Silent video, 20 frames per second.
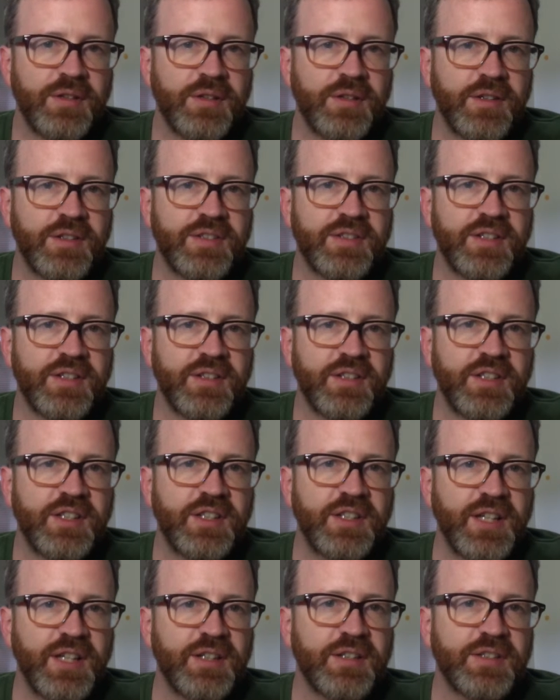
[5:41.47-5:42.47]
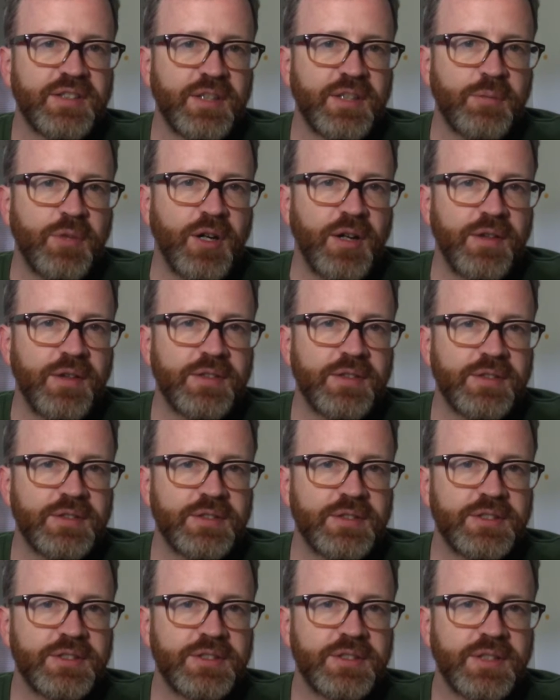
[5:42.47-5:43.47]
the innateness
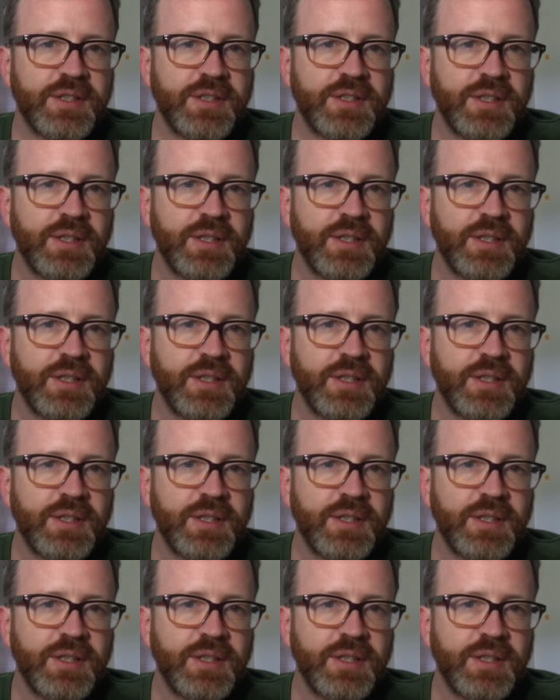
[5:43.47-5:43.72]
hypothesis?